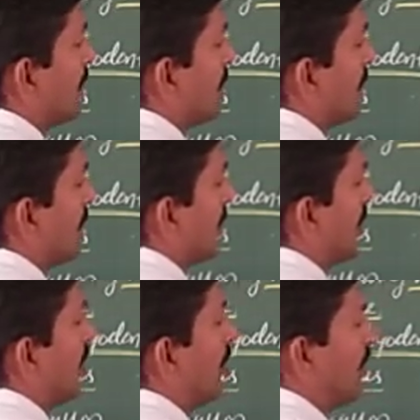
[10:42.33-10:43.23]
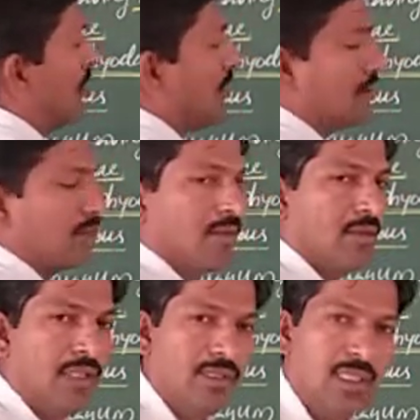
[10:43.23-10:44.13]
there is a
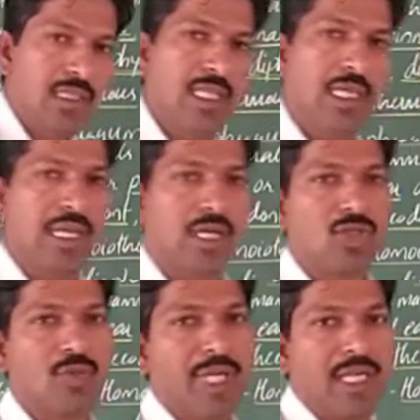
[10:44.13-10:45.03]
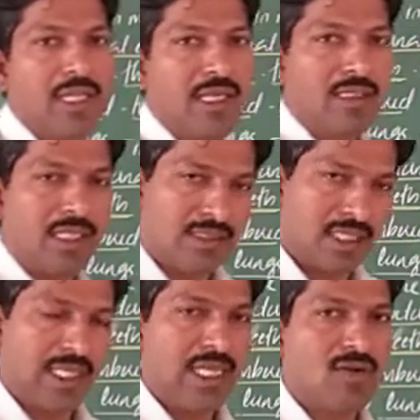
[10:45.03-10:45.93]
internally anatomically there is a
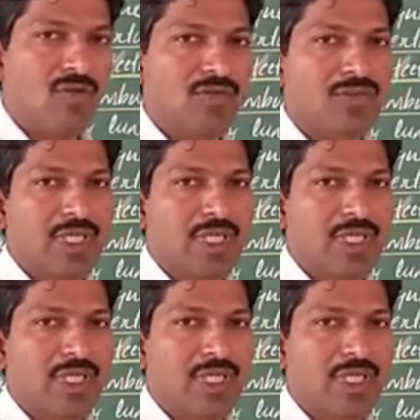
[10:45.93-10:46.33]
layer of